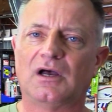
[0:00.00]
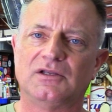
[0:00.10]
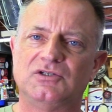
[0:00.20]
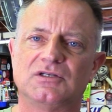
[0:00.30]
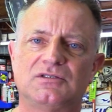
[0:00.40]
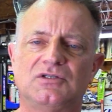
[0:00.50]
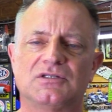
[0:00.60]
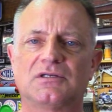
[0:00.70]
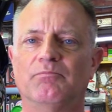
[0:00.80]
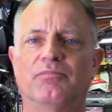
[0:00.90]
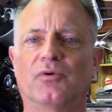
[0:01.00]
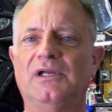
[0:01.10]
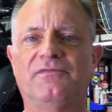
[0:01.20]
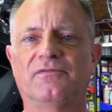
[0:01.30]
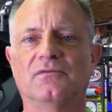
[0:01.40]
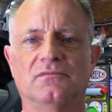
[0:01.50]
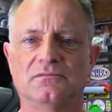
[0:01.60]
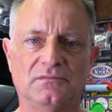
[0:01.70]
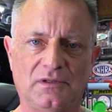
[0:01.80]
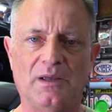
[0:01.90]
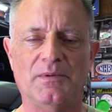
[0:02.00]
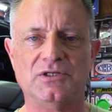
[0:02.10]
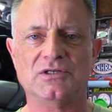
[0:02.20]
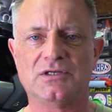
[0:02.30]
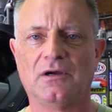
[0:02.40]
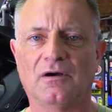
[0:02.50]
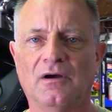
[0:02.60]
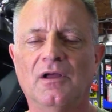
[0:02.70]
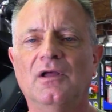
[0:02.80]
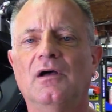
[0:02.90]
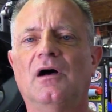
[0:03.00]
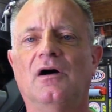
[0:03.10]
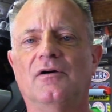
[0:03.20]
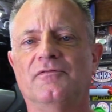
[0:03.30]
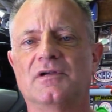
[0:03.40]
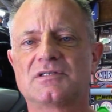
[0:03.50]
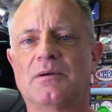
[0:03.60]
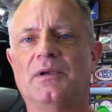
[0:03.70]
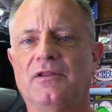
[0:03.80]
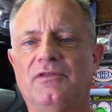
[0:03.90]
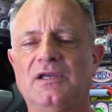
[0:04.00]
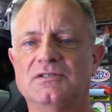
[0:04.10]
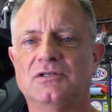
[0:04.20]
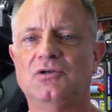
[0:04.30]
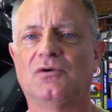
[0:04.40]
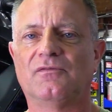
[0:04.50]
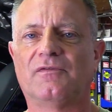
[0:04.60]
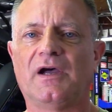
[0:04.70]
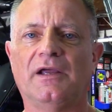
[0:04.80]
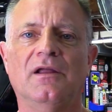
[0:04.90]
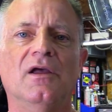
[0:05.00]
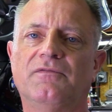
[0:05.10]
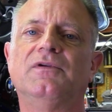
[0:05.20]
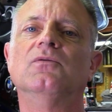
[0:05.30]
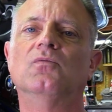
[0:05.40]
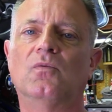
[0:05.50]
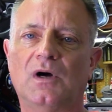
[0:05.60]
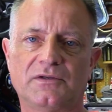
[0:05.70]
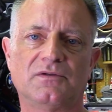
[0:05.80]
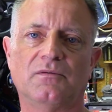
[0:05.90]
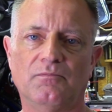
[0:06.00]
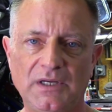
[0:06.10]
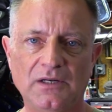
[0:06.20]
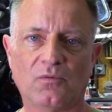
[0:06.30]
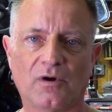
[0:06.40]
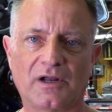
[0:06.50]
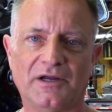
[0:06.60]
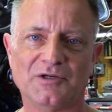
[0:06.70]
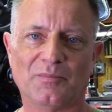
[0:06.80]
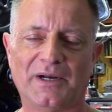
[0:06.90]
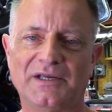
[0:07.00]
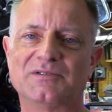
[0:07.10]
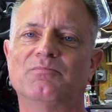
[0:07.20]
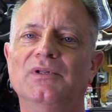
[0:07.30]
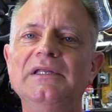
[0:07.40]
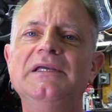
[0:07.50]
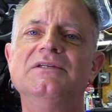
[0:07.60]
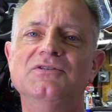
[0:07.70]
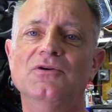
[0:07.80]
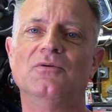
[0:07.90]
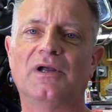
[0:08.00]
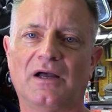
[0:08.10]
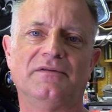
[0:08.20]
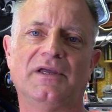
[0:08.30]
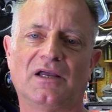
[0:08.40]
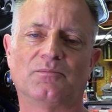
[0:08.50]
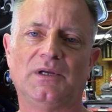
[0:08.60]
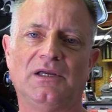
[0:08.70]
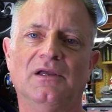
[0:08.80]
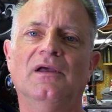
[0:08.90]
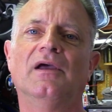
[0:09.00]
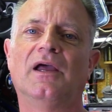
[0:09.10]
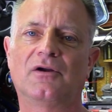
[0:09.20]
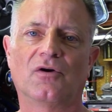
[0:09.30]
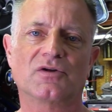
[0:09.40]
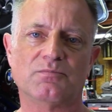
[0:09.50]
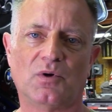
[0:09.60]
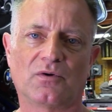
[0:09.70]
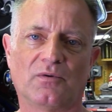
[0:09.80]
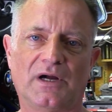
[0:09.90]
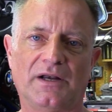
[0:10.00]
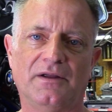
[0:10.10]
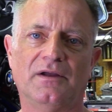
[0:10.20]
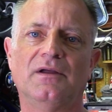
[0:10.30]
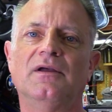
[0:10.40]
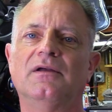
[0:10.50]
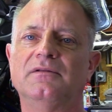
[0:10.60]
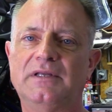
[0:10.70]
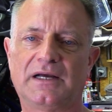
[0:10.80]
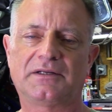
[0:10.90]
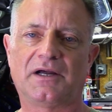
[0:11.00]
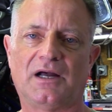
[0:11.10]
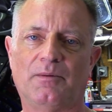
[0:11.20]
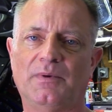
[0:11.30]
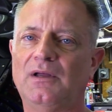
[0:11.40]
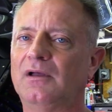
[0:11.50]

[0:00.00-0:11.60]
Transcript: just some brief images here of some of the things that you can find. If you want me to work on your bikes, please do contact me at kirksmotorrad.com,